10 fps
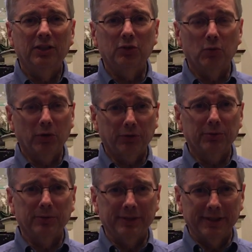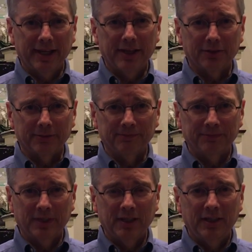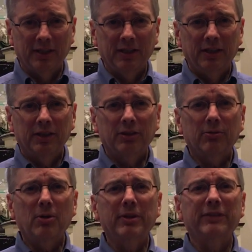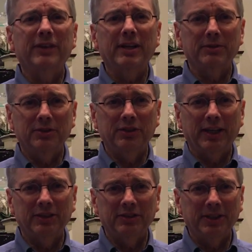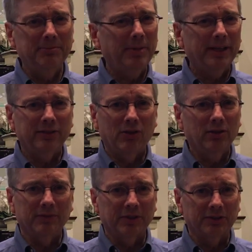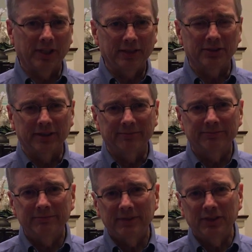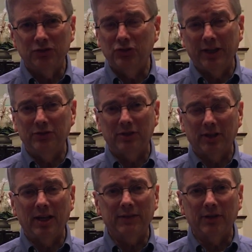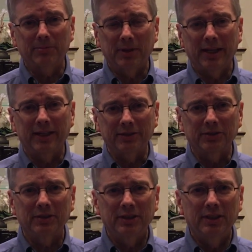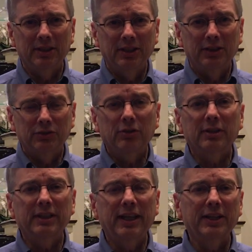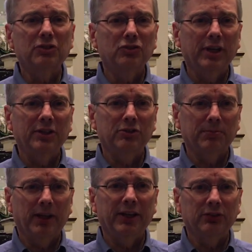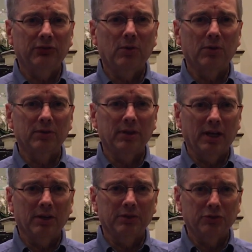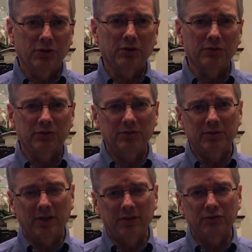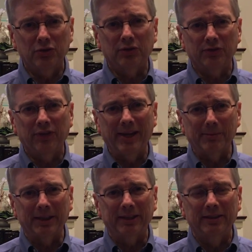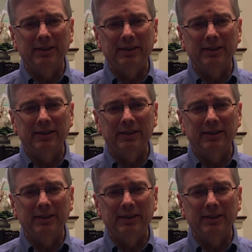to work through it together. The coronavirus has impacted all of us, hasn't it? It's changed a lot of our plans. Certainly has changed plans for our church, our church family